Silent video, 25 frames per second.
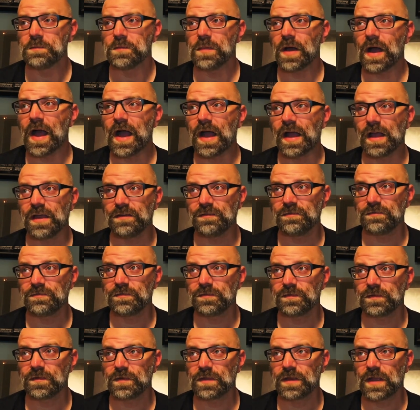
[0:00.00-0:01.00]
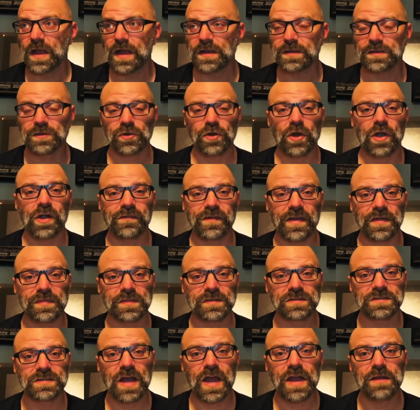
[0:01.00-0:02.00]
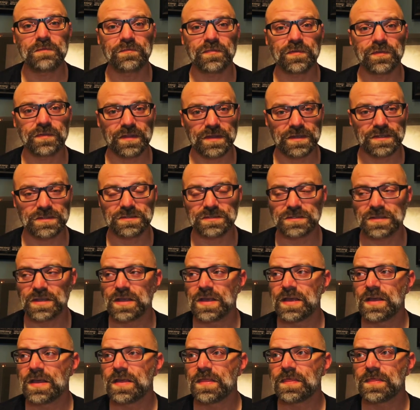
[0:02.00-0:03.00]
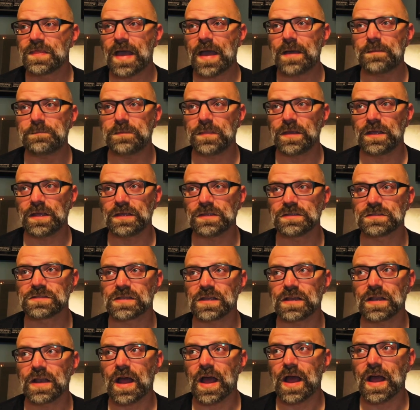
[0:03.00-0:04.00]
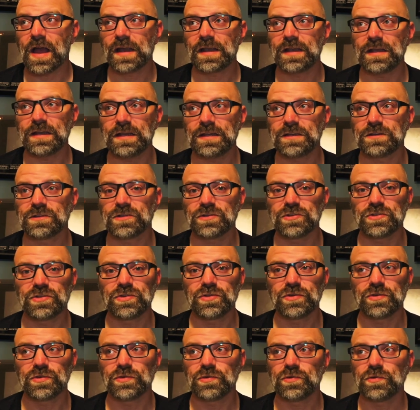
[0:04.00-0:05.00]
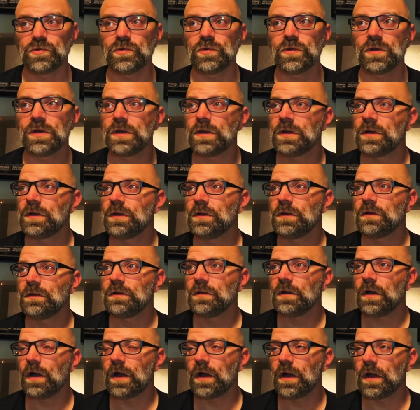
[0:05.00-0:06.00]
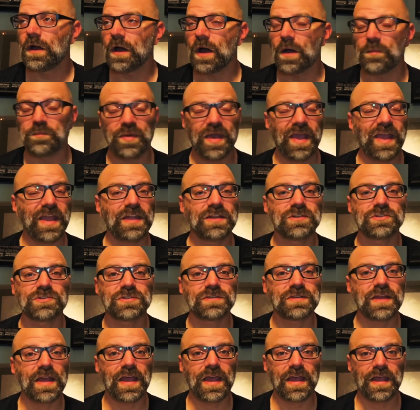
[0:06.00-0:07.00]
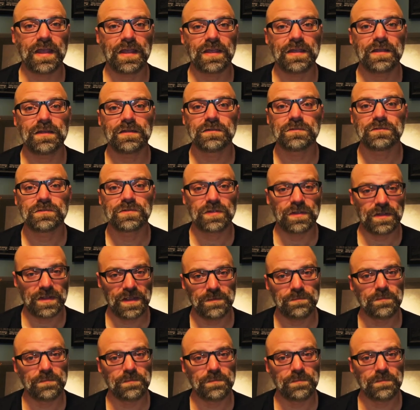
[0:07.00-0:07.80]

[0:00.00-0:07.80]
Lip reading: I've got to carve out the time for this, that means that I need to do a page a day to hit